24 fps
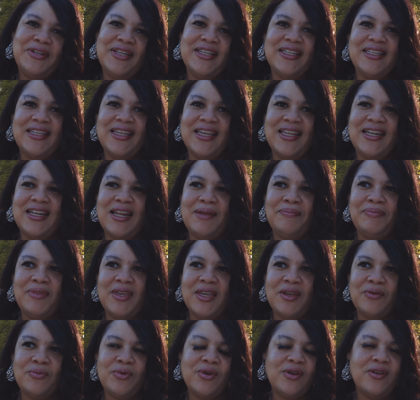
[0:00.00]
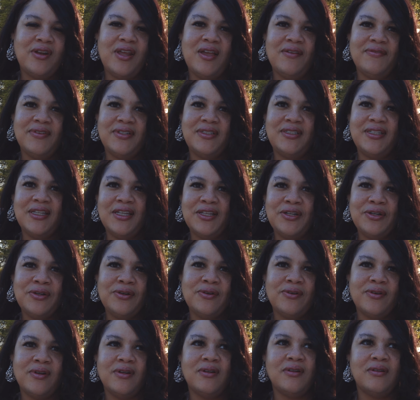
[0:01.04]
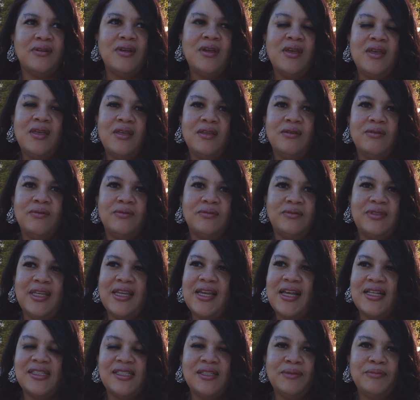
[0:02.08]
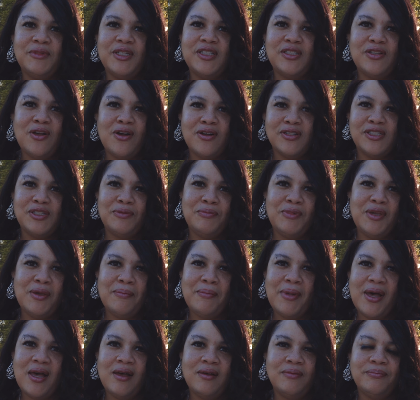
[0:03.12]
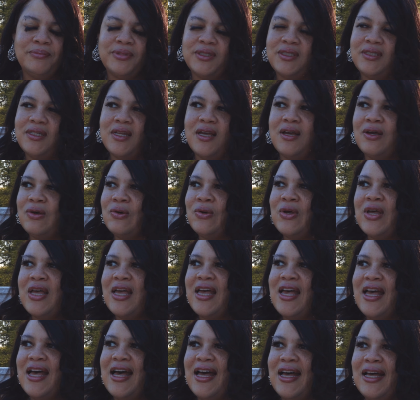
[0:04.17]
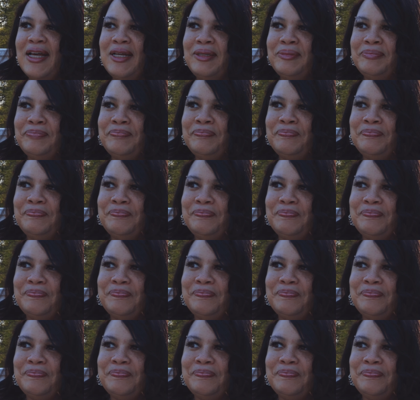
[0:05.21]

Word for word: didn't get it. I'm thinking we're gonna have a dinner or they got something to talk to me about, but no. Um,